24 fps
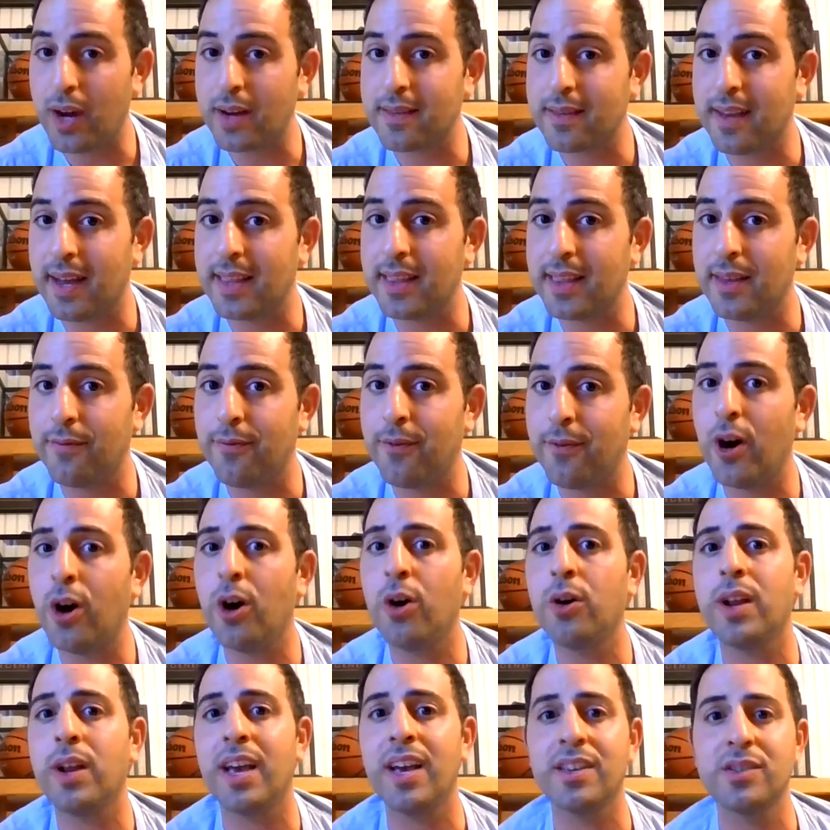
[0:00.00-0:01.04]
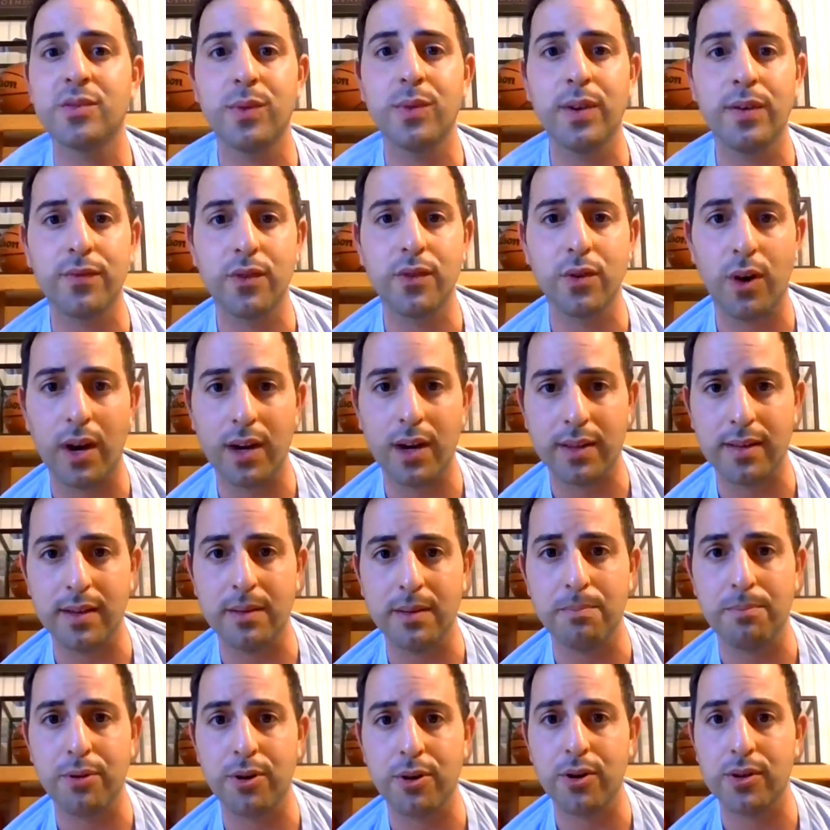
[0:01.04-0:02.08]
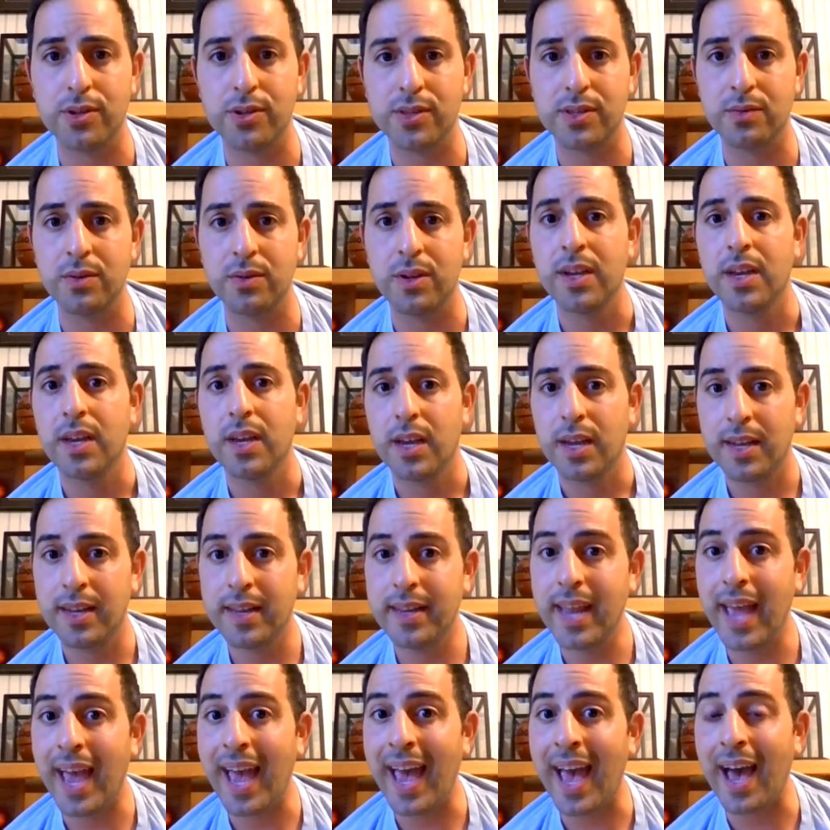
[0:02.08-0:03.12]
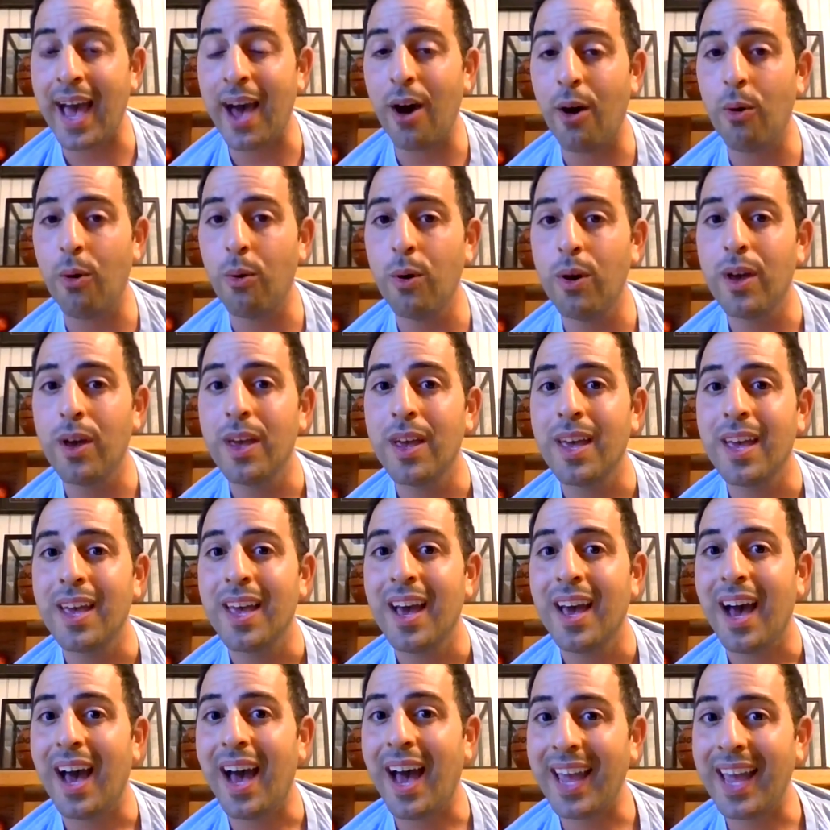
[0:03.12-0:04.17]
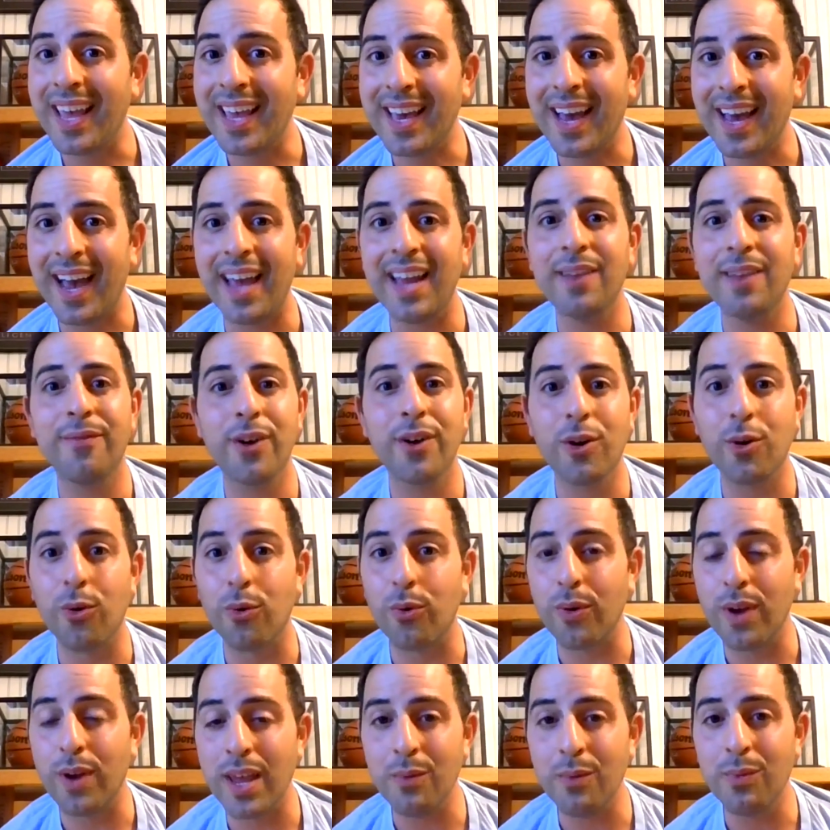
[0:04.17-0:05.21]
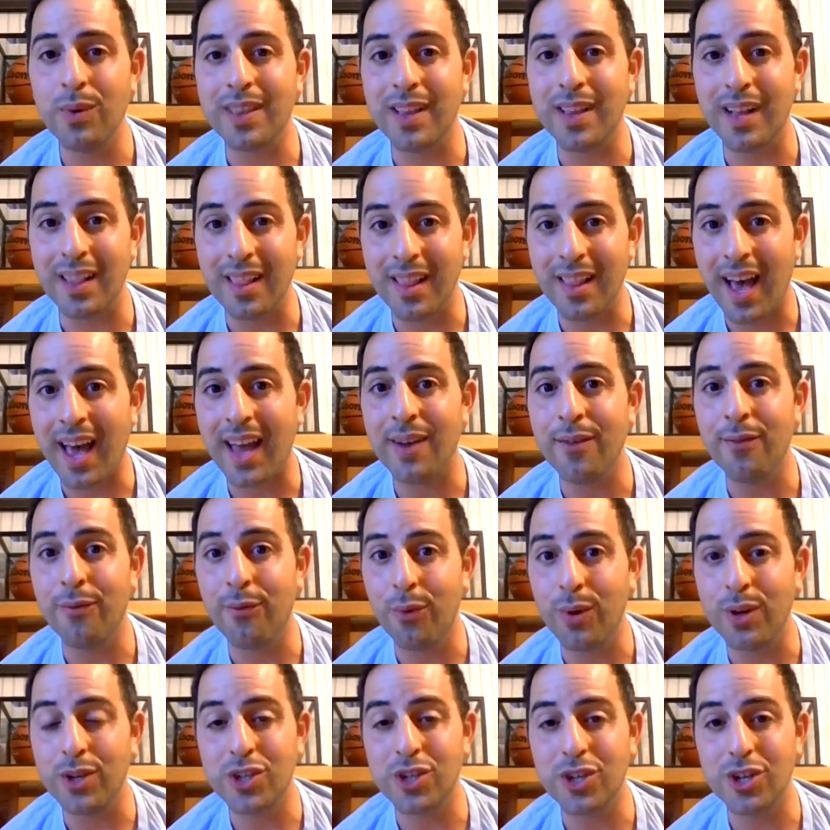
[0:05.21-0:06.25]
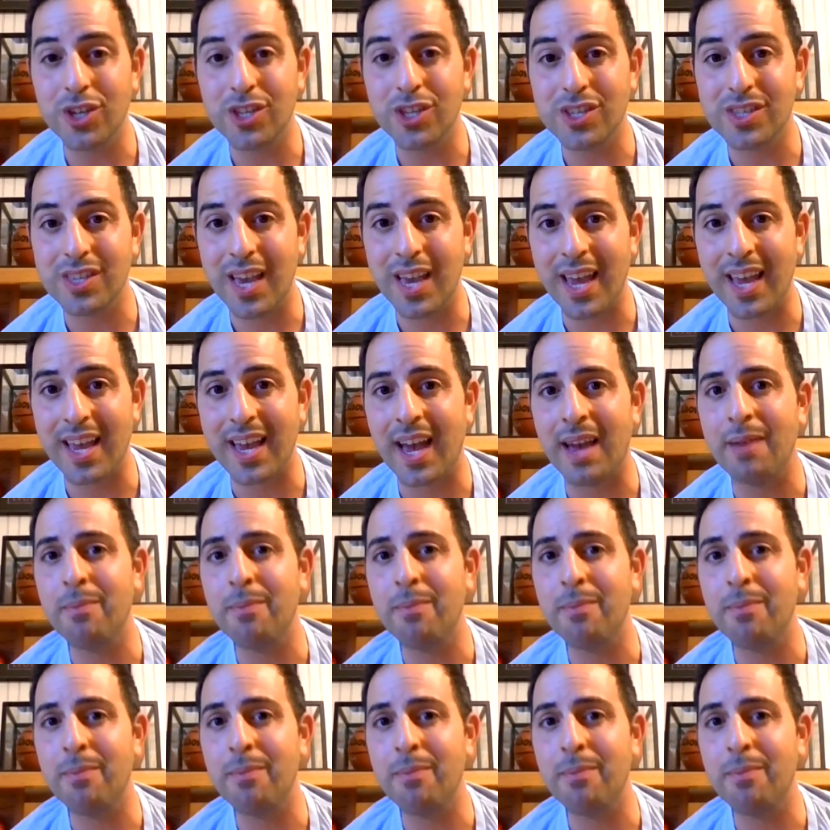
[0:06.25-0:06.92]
talked on the phone, as we've talked in person, now I kind of agree with a lot of what you're saying.